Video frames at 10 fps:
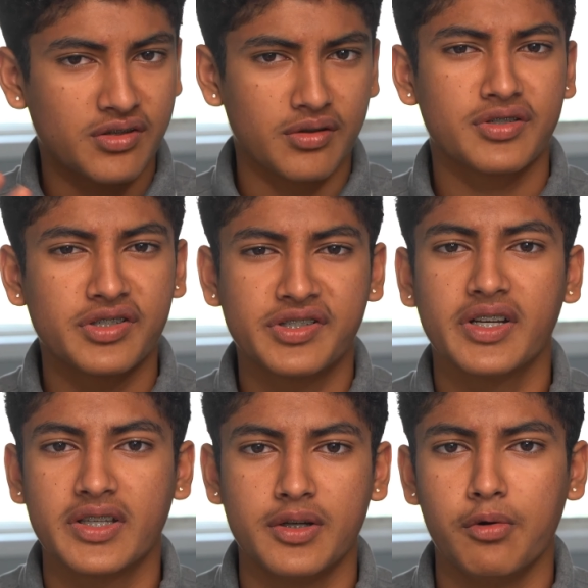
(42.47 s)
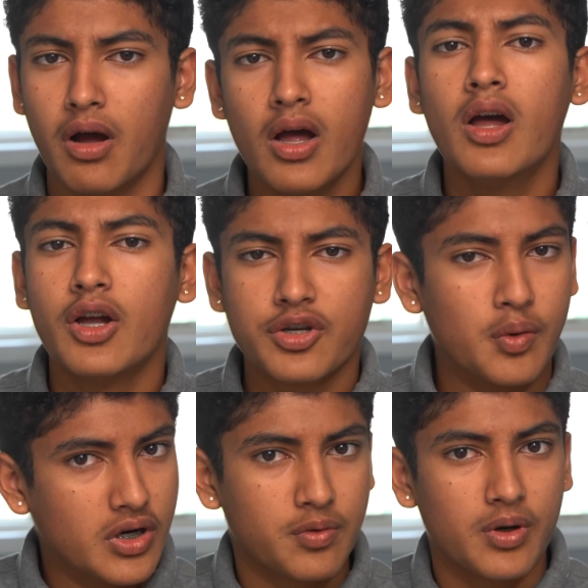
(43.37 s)
so let's just stick to
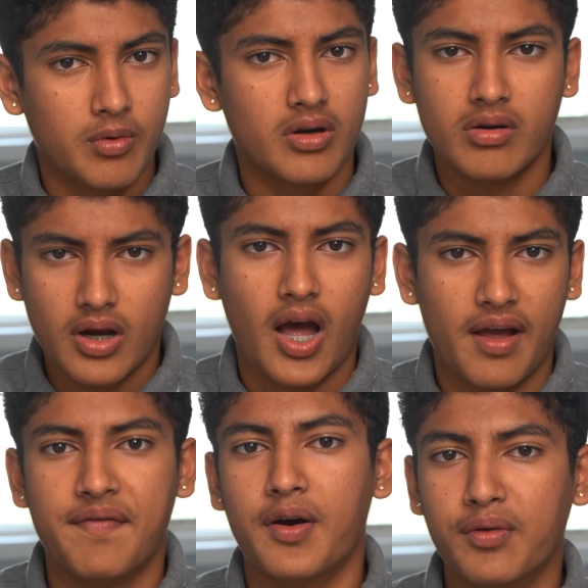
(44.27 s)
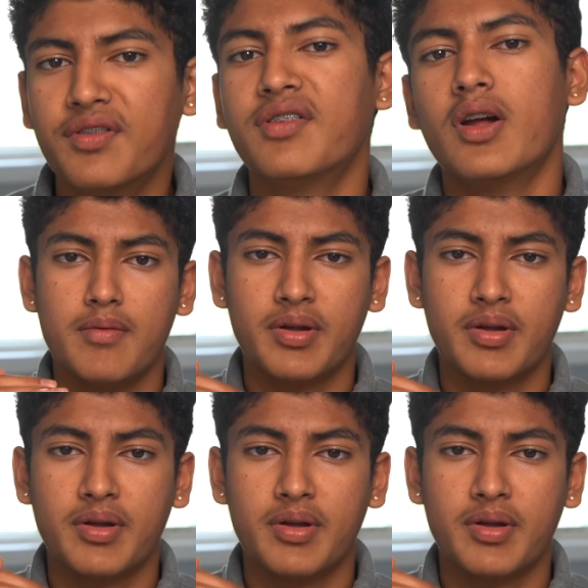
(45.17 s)
2021 iPhones.